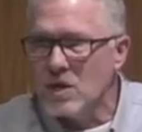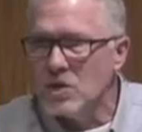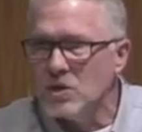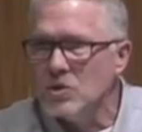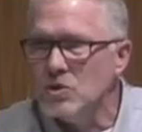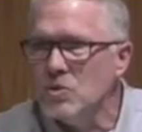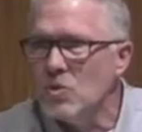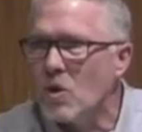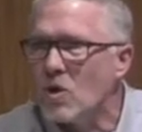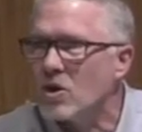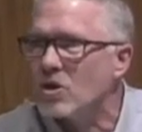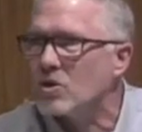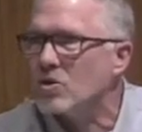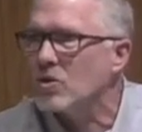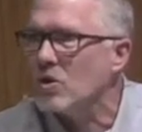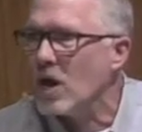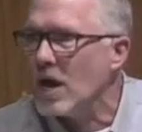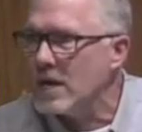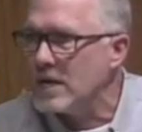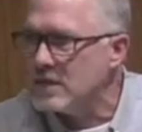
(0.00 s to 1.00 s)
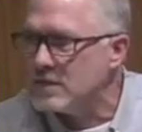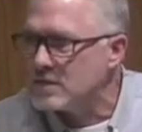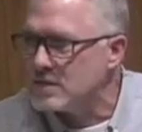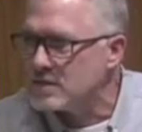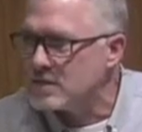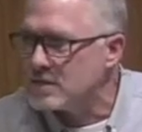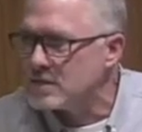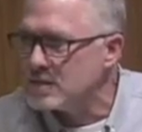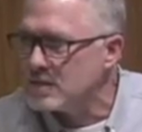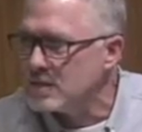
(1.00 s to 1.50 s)
You are
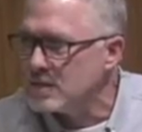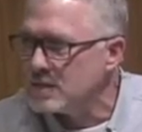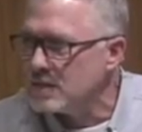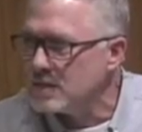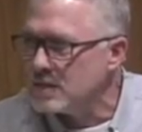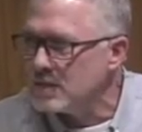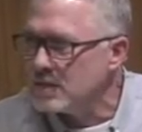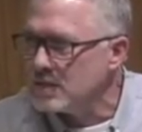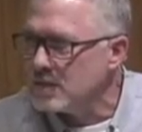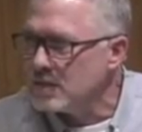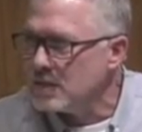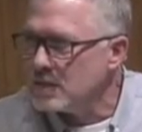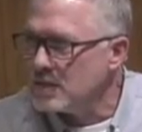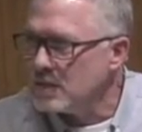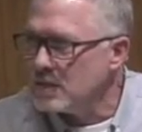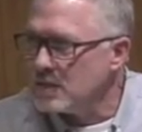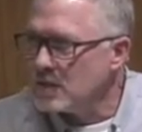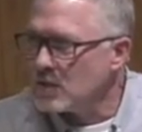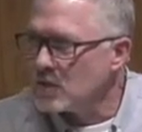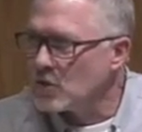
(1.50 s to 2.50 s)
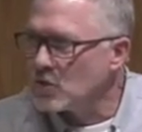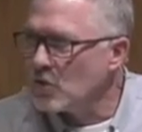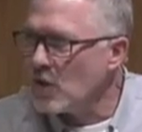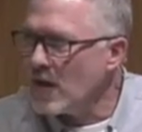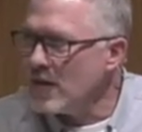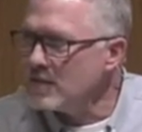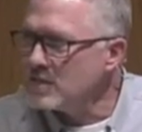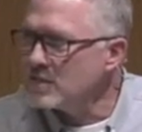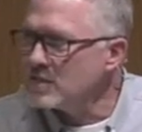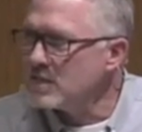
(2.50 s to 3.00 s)
Christ.
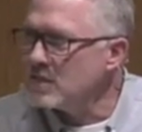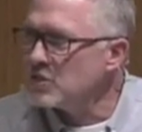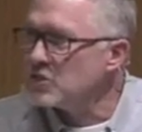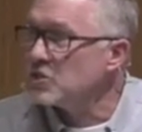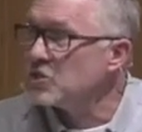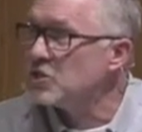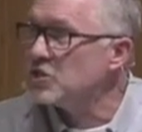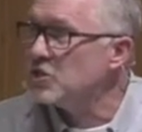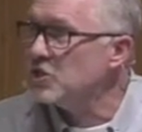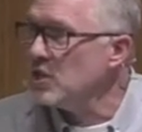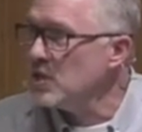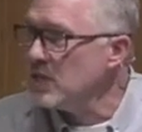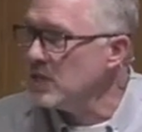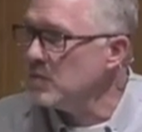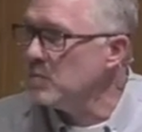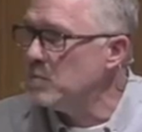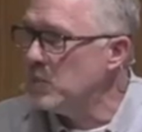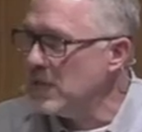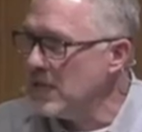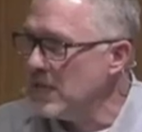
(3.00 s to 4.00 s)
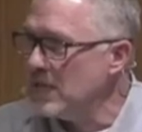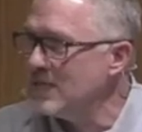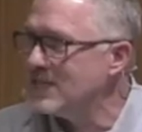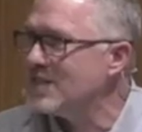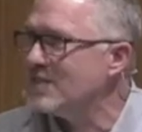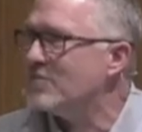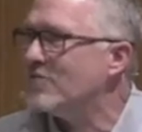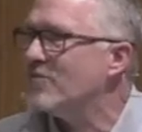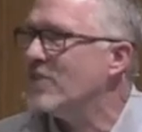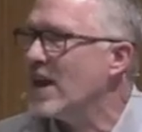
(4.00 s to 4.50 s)
Christ should be
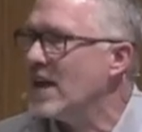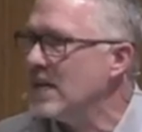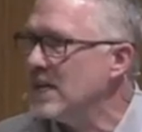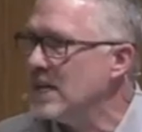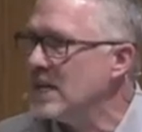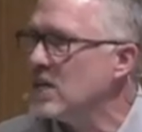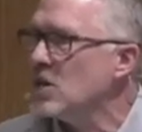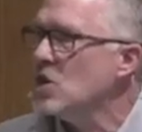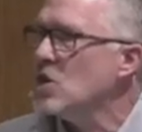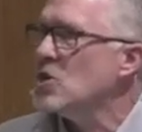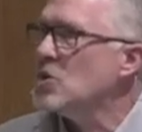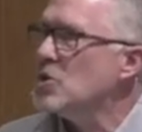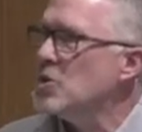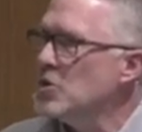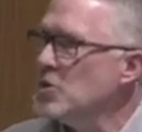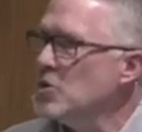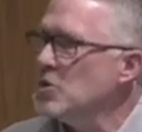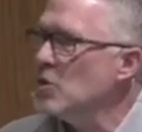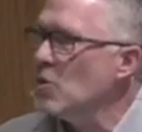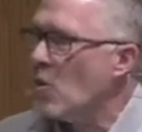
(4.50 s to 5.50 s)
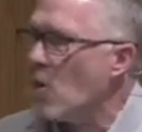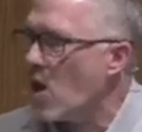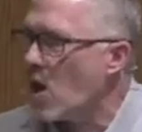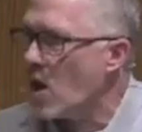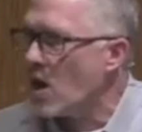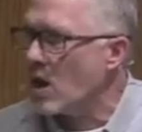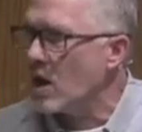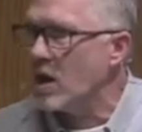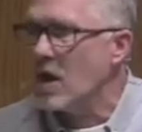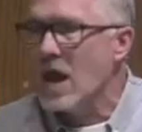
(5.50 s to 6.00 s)
defining who you
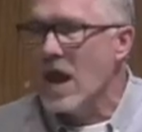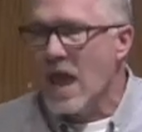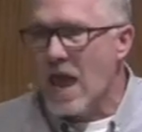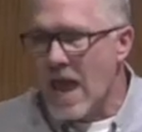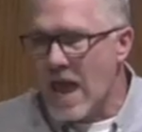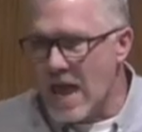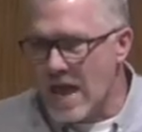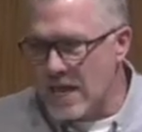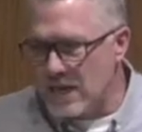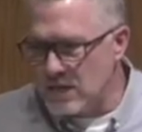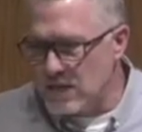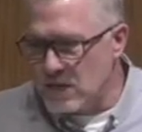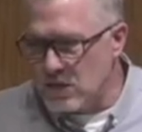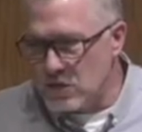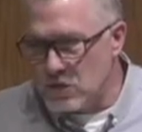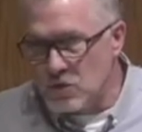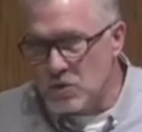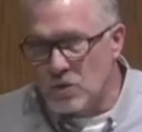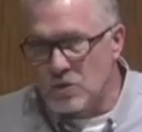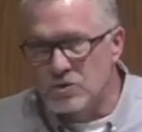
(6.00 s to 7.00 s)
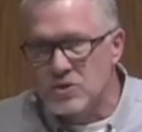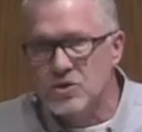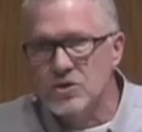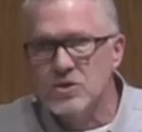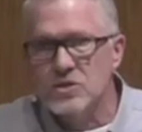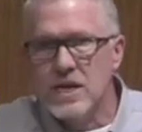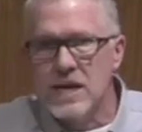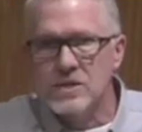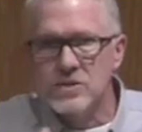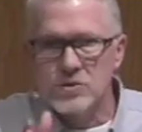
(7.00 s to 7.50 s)
are and your
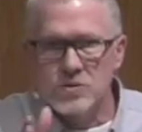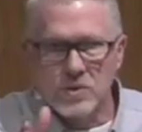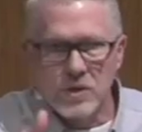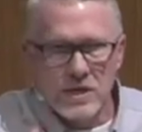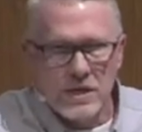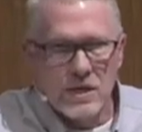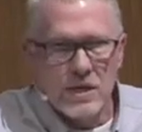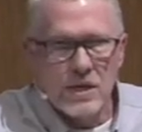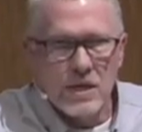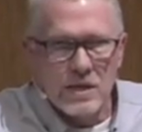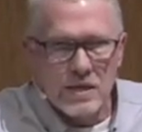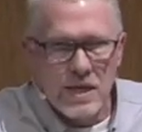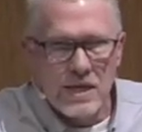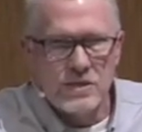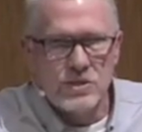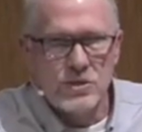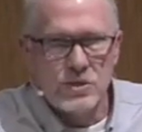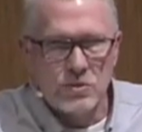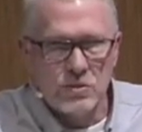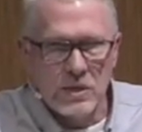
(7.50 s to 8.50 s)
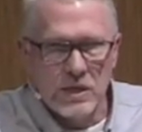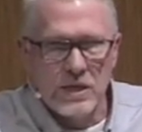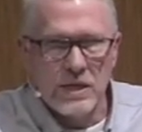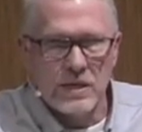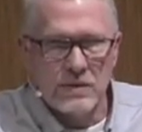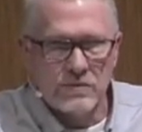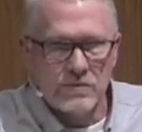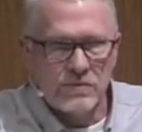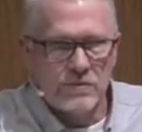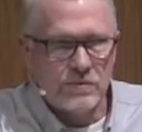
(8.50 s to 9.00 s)
trajectory that you
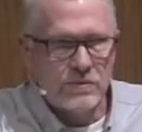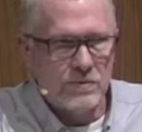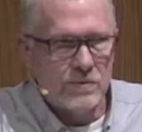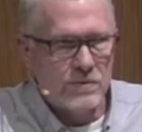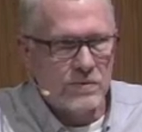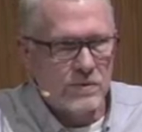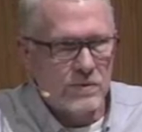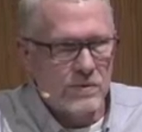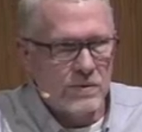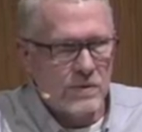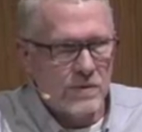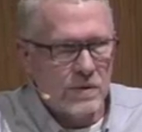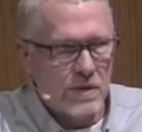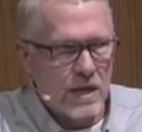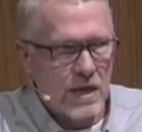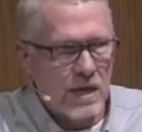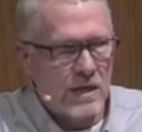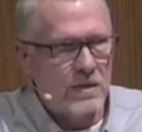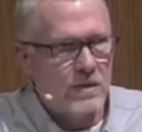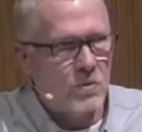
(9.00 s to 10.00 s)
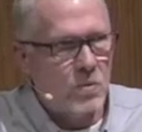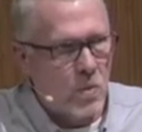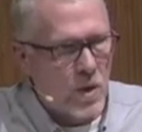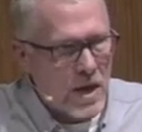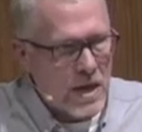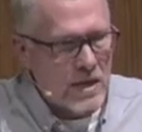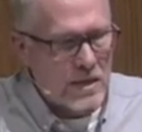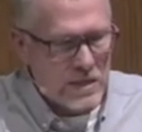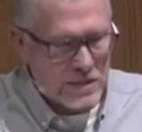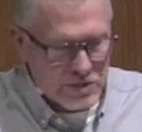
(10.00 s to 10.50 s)
live and the
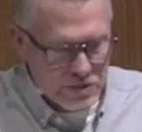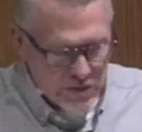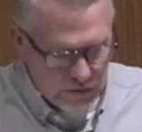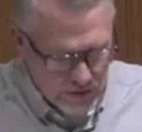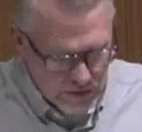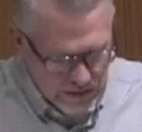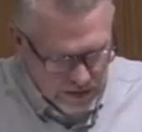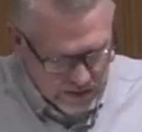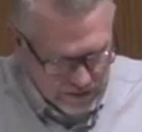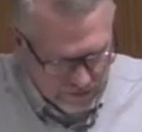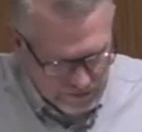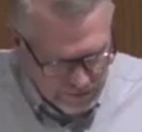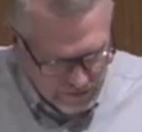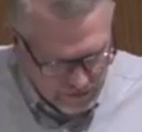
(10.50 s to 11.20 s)
way that you live.